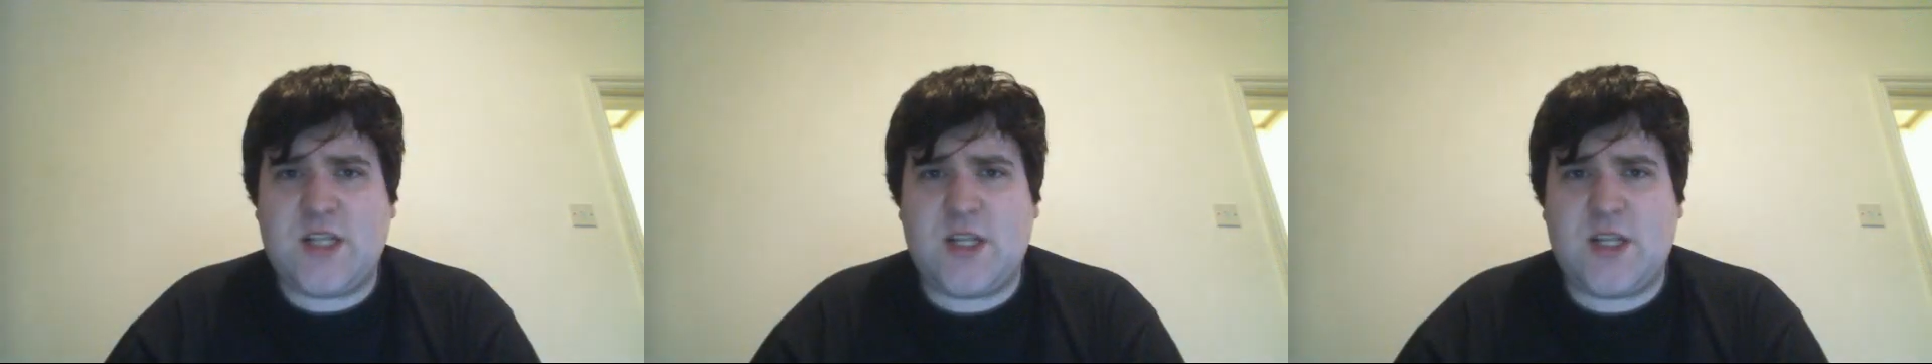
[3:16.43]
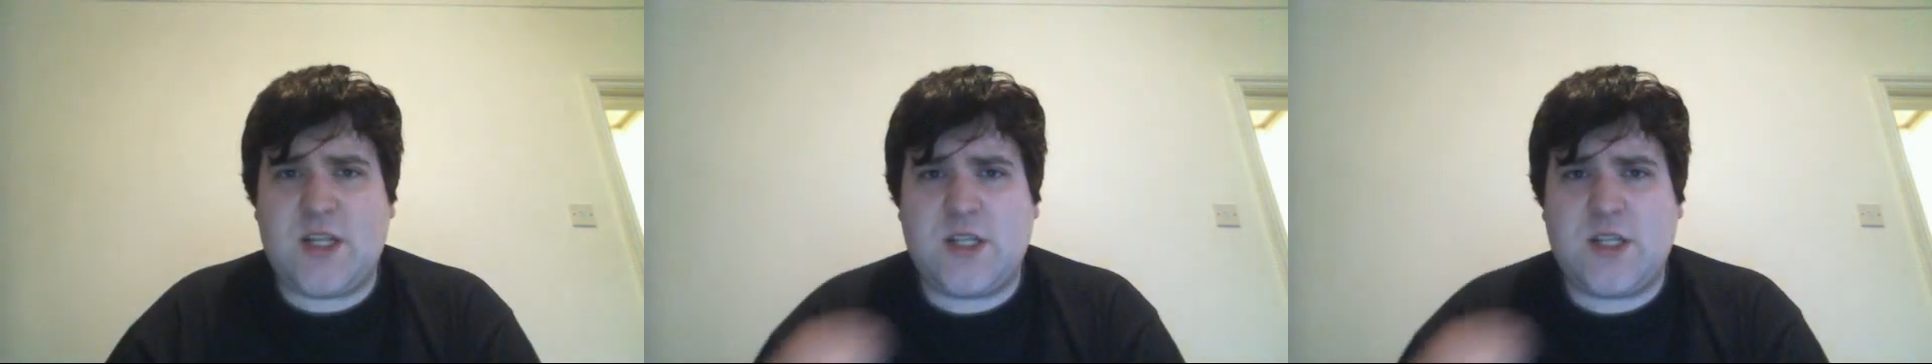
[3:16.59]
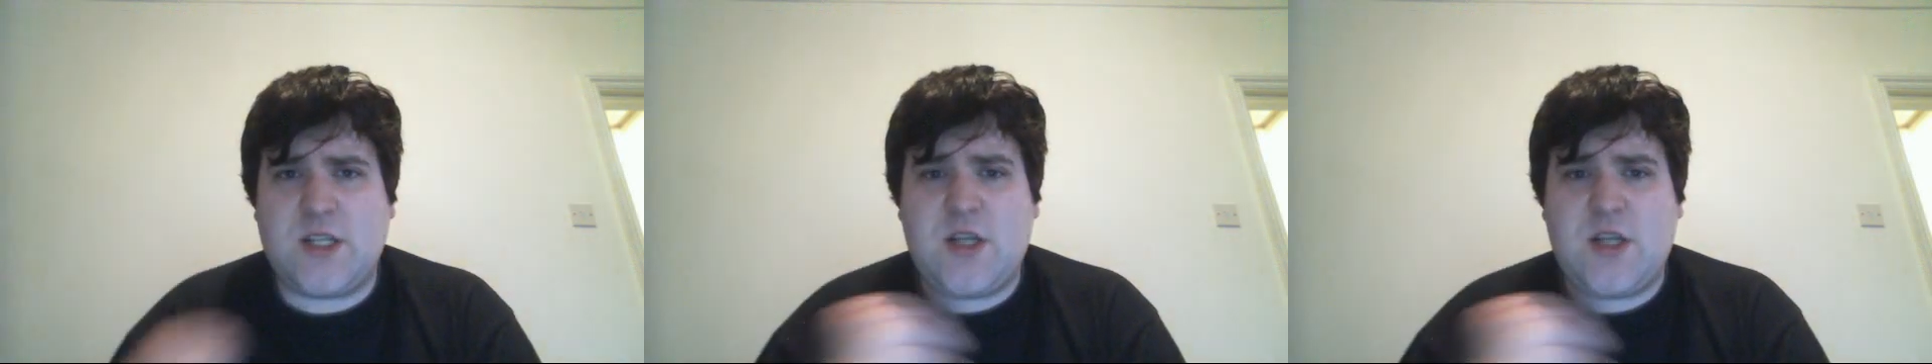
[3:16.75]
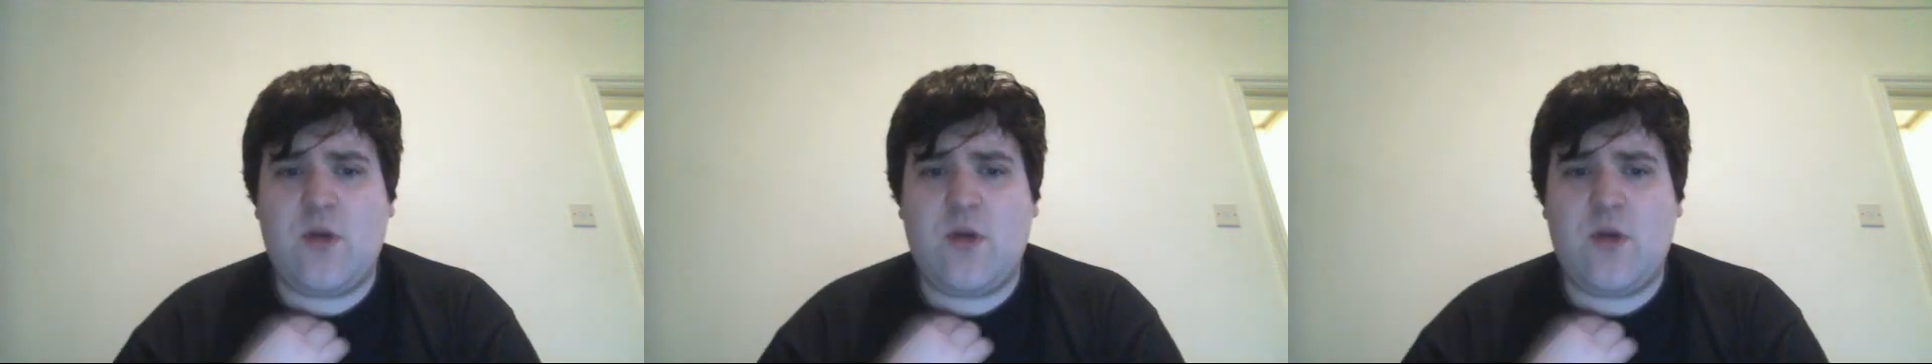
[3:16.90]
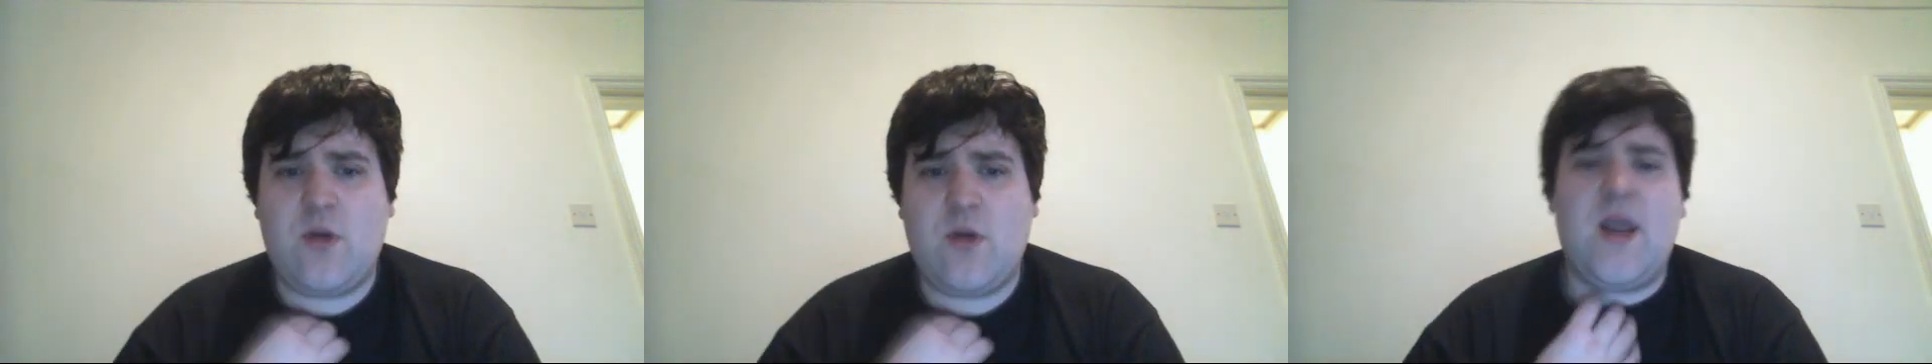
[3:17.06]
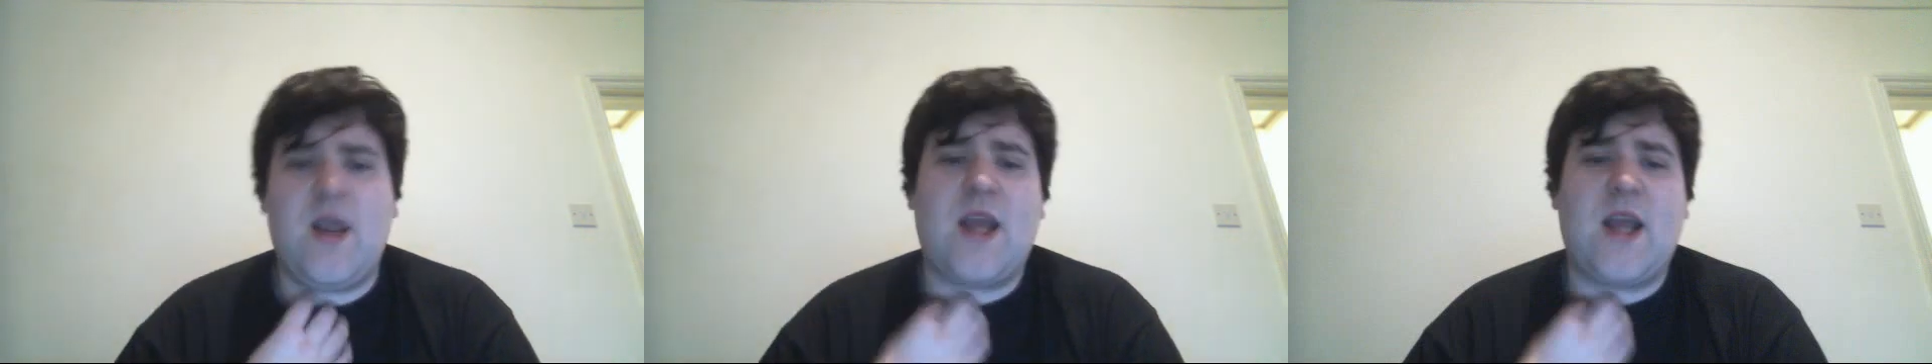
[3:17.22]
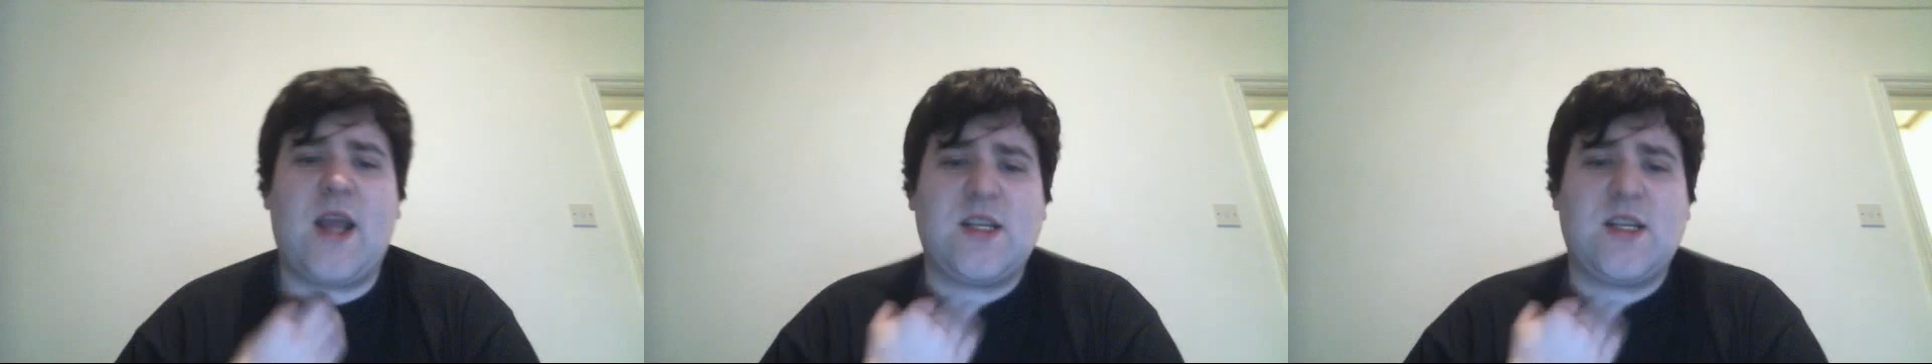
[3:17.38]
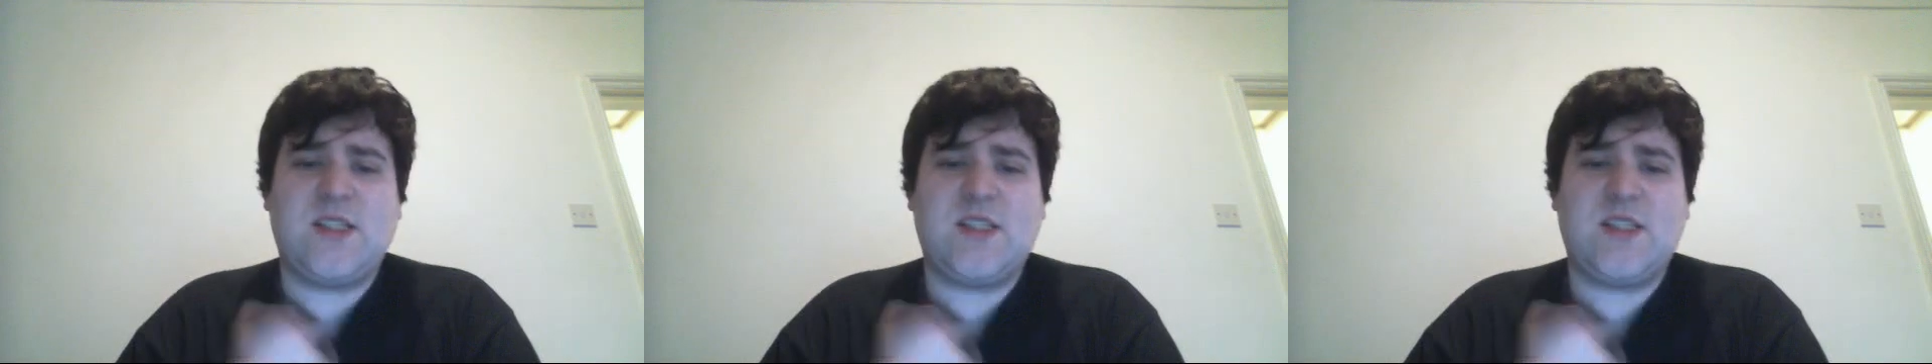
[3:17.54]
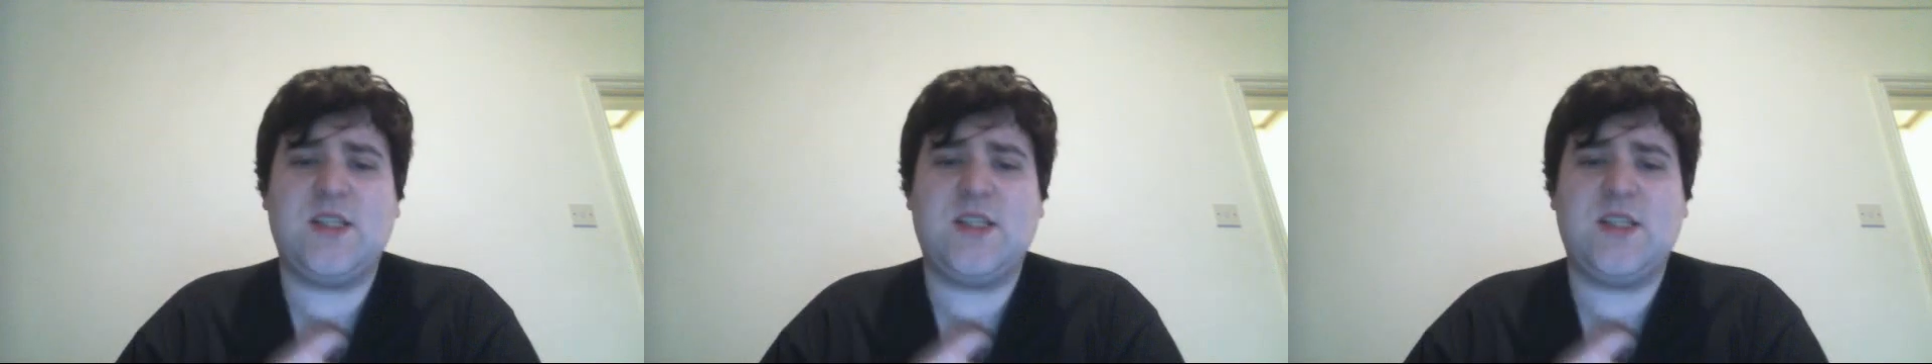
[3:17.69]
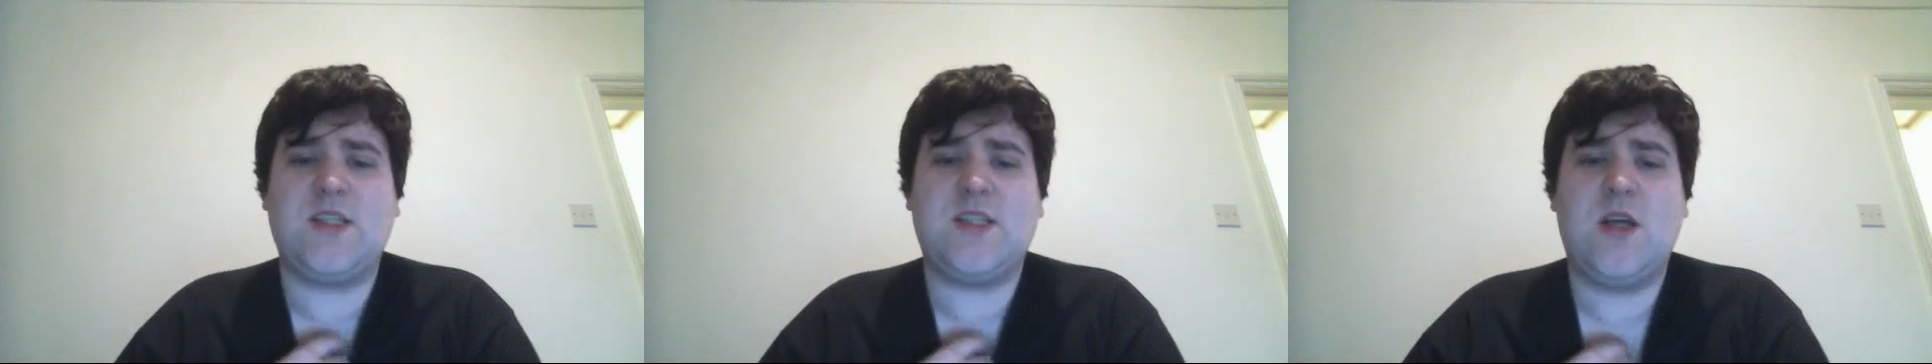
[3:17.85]
I can tell you that
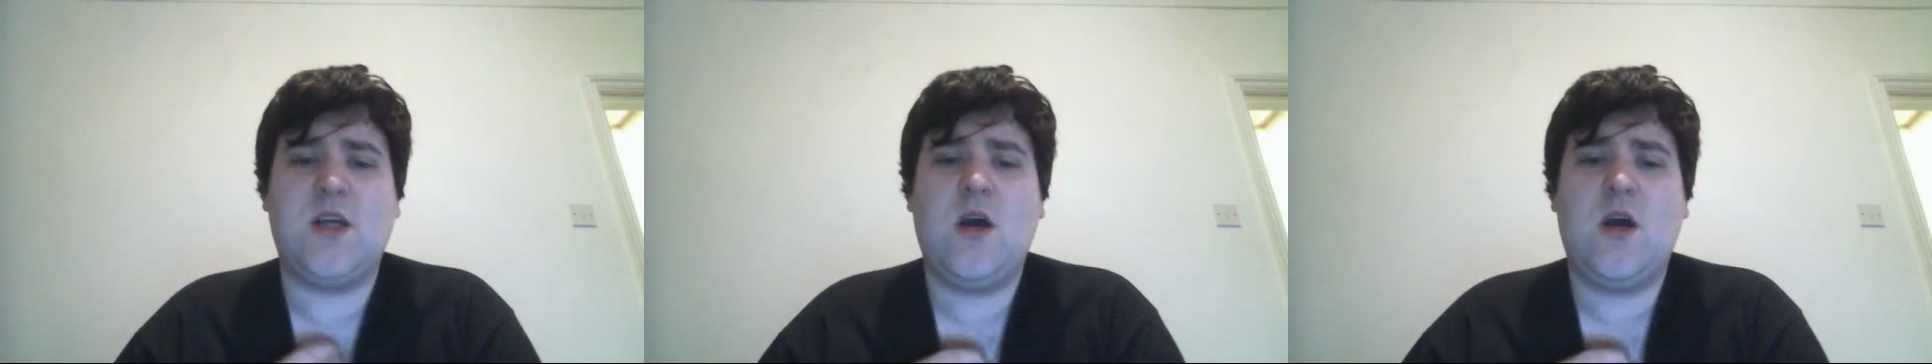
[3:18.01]
necklaces